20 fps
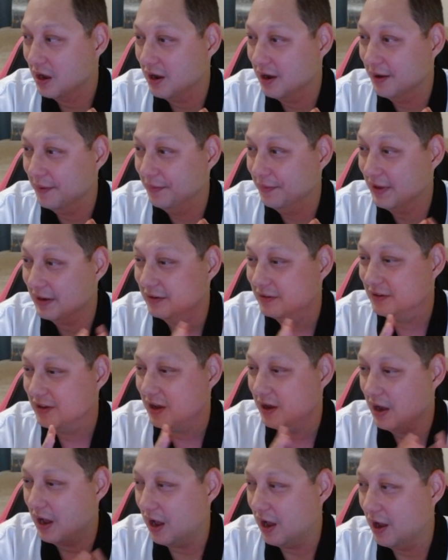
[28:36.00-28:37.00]
Next time
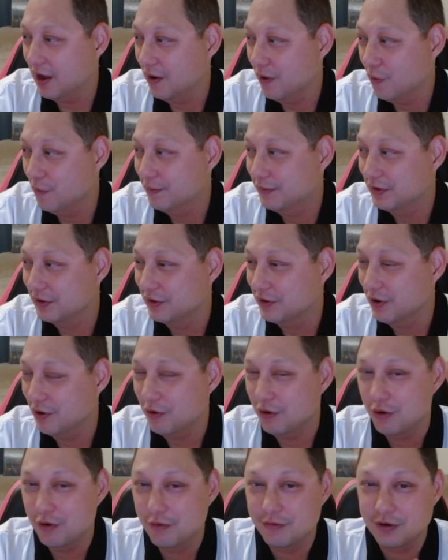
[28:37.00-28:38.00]
I hope to go
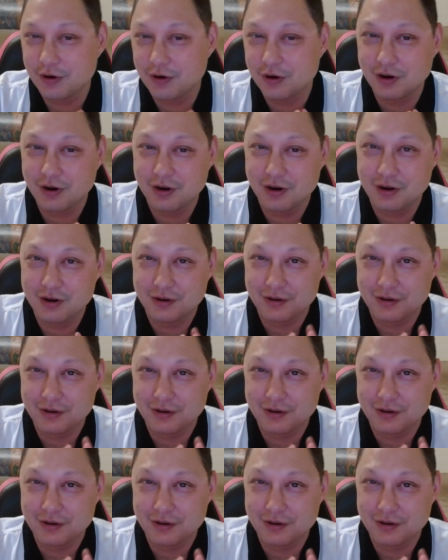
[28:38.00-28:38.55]
over